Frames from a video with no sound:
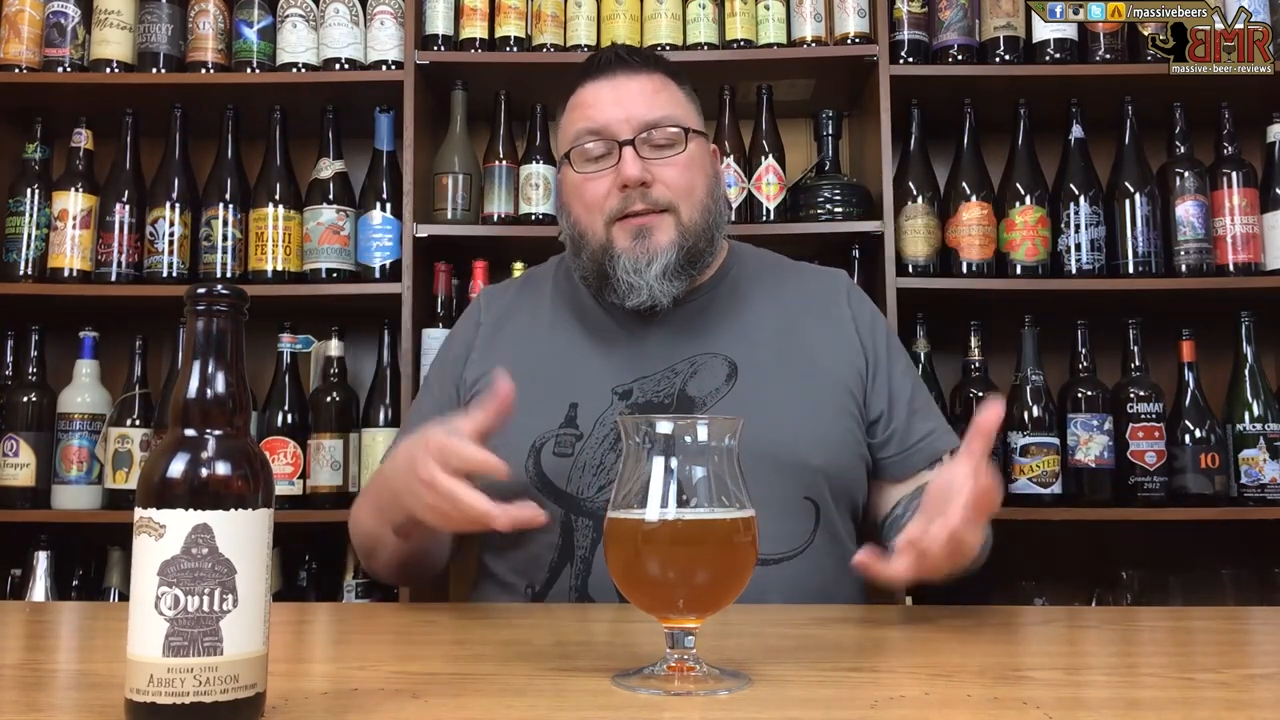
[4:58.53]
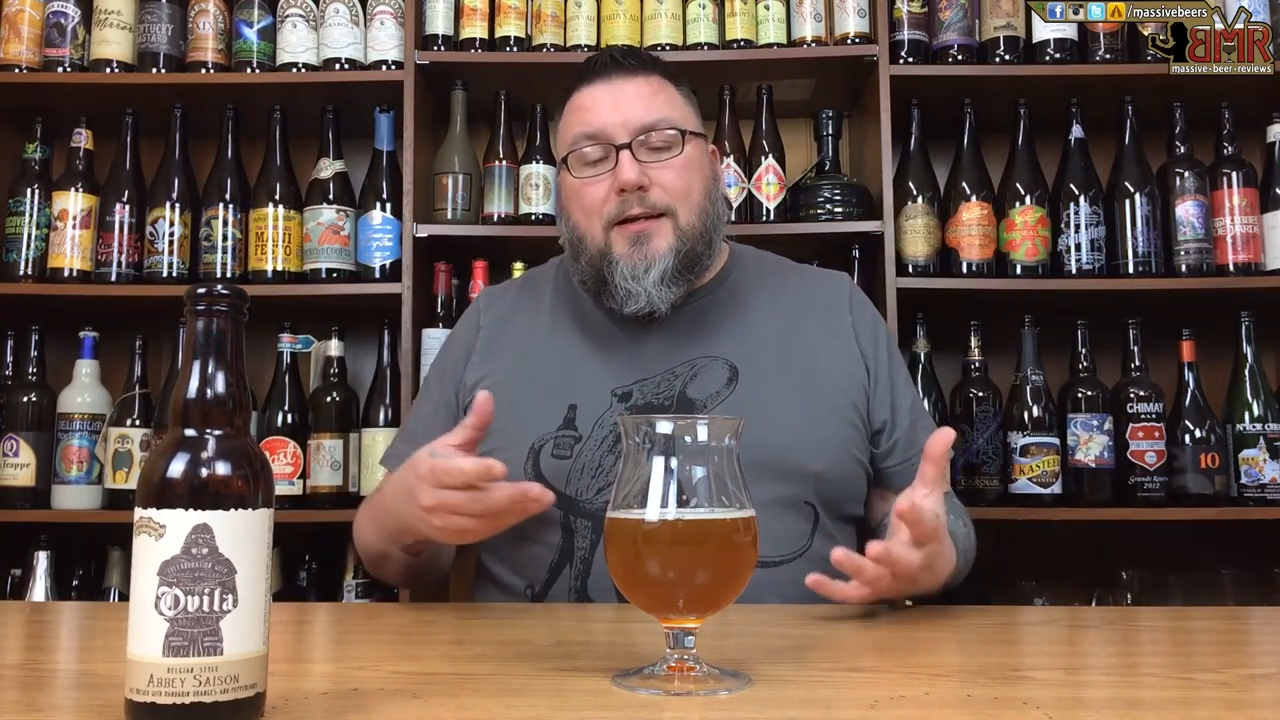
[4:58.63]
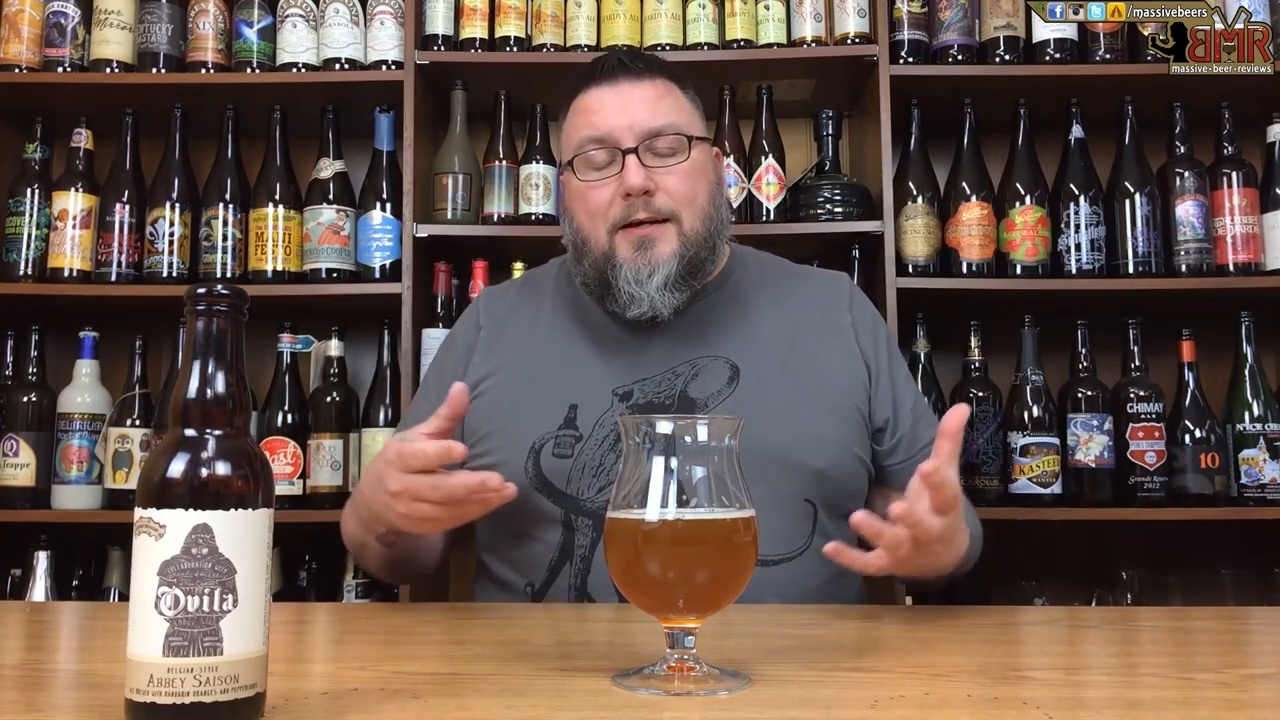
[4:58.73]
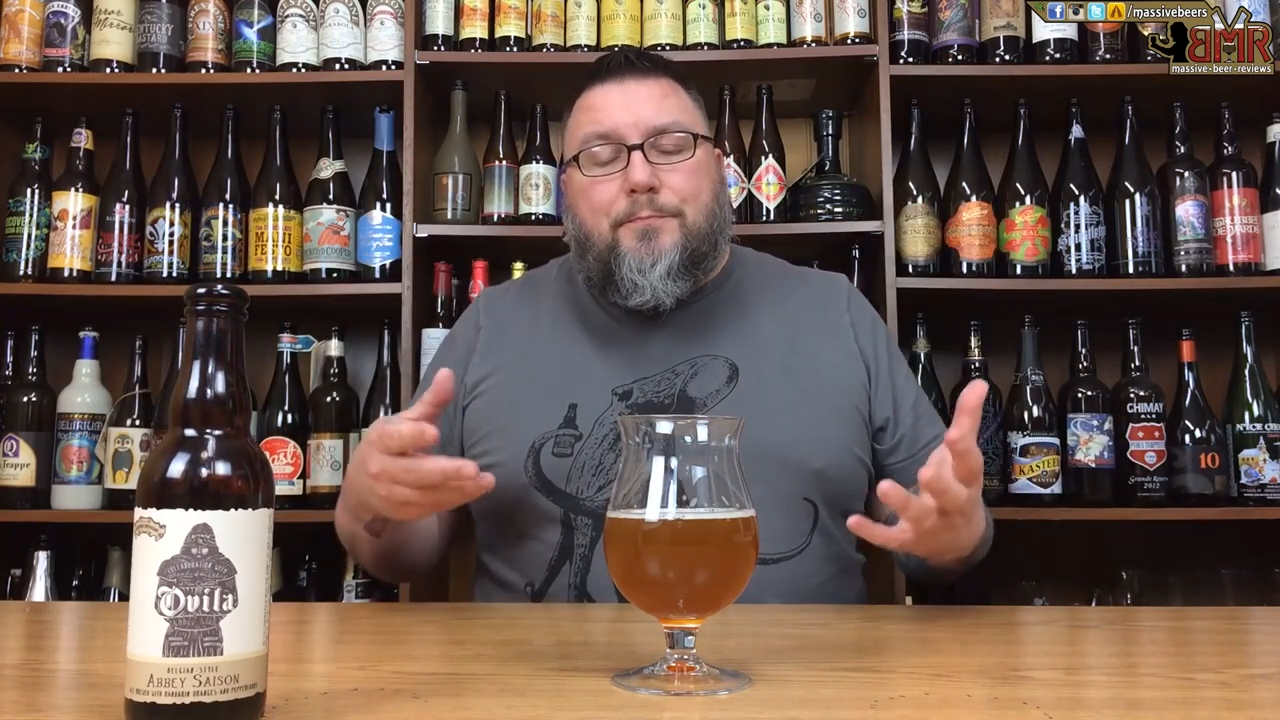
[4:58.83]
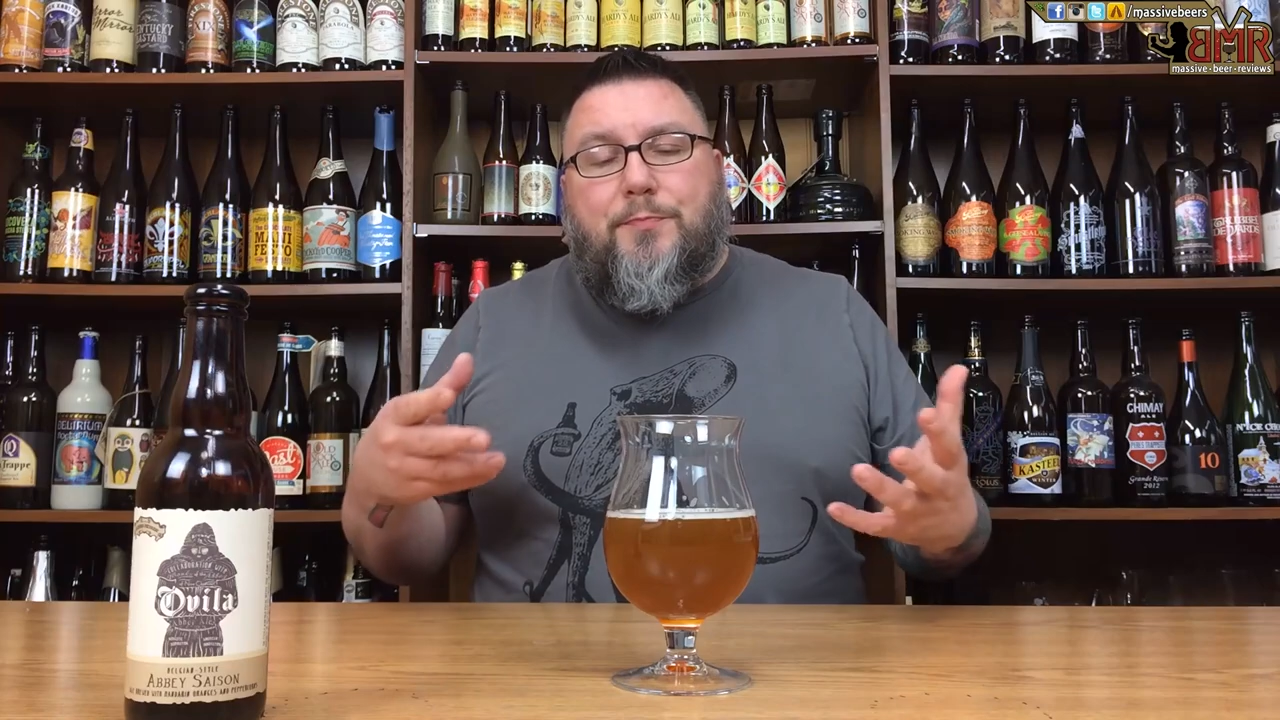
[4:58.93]

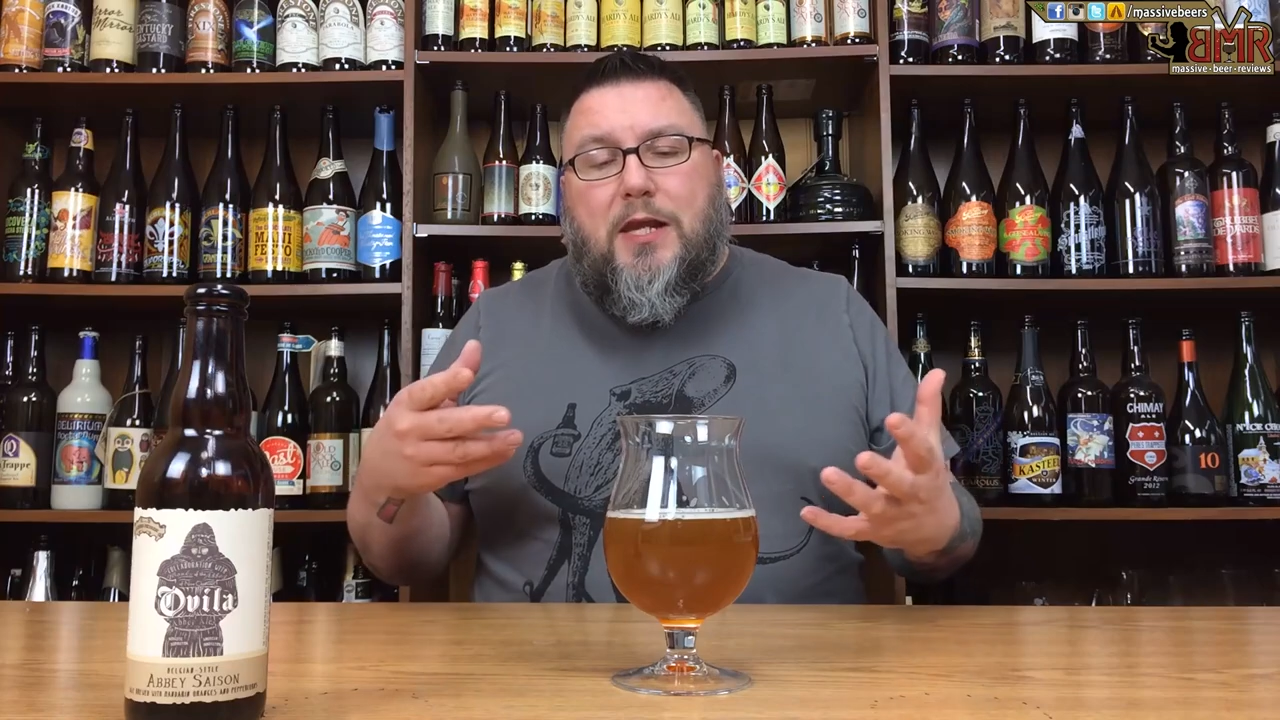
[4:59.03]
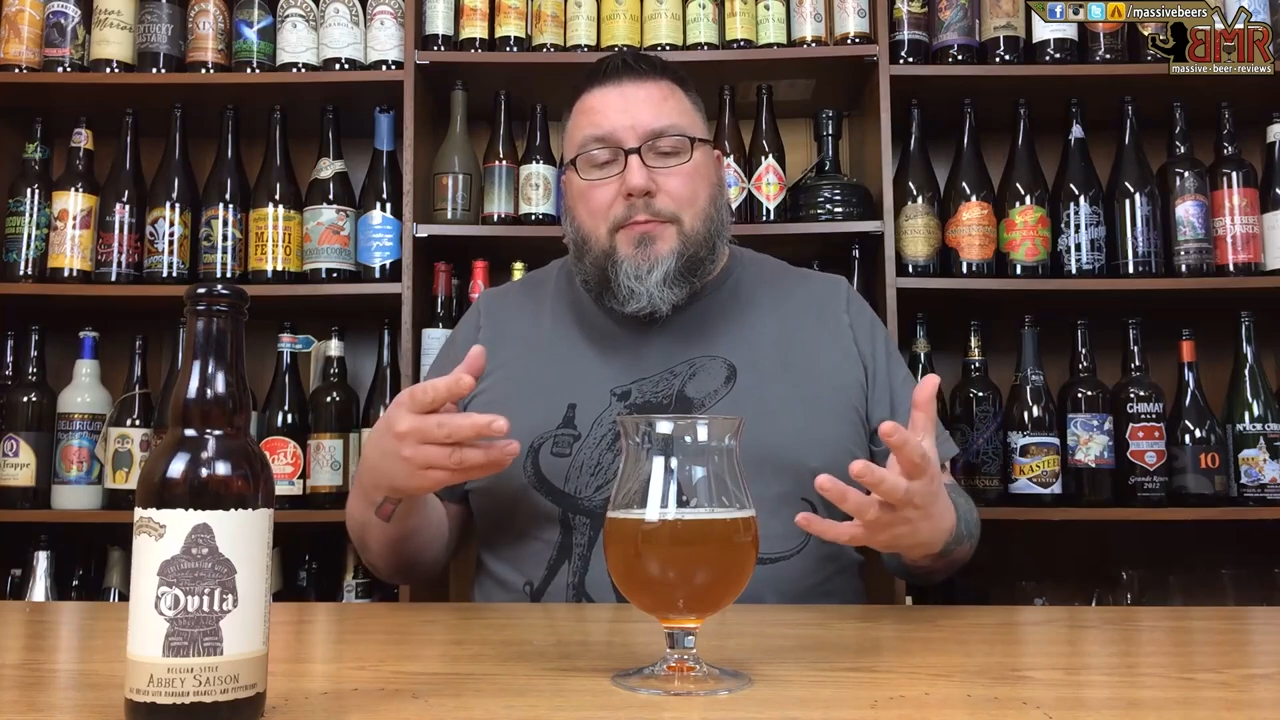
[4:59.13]
um,